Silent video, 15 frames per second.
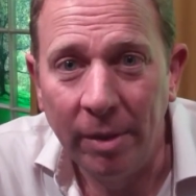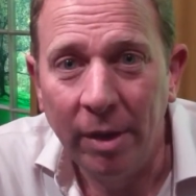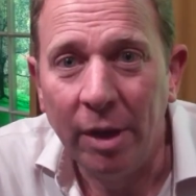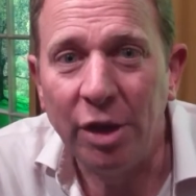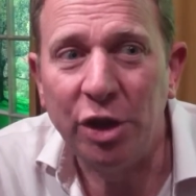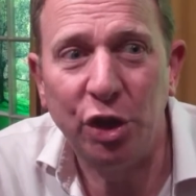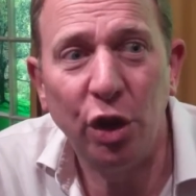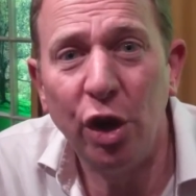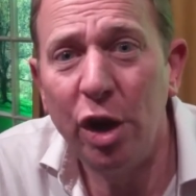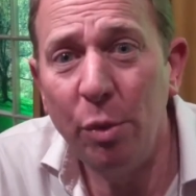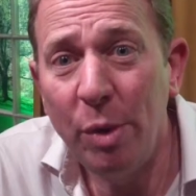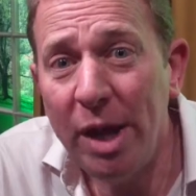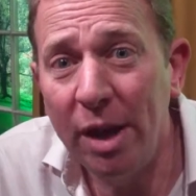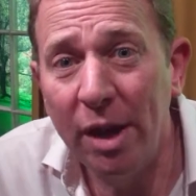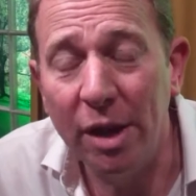The
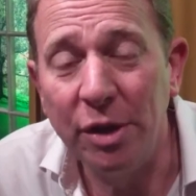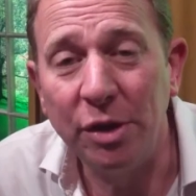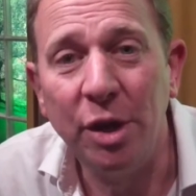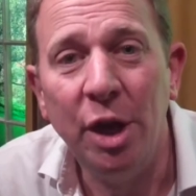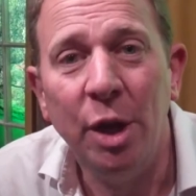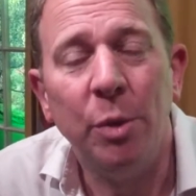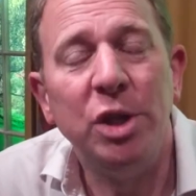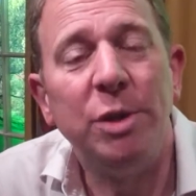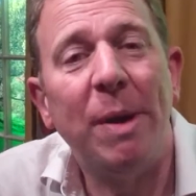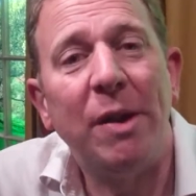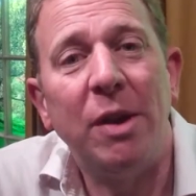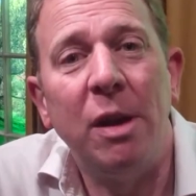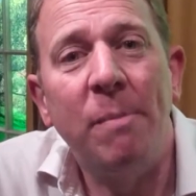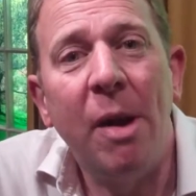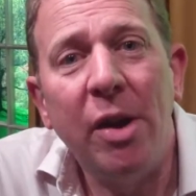story we heard was about an